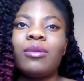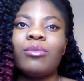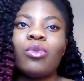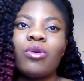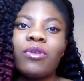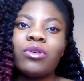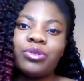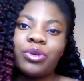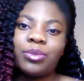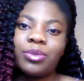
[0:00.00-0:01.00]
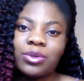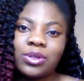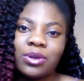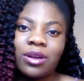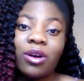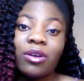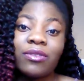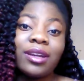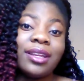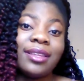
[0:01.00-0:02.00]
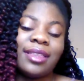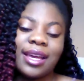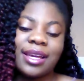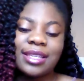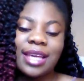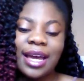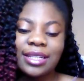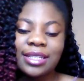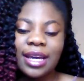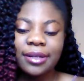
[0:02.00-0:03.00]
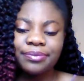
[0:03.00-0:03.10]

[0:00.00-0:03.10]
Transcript: more vulnerable to a lot of other things. And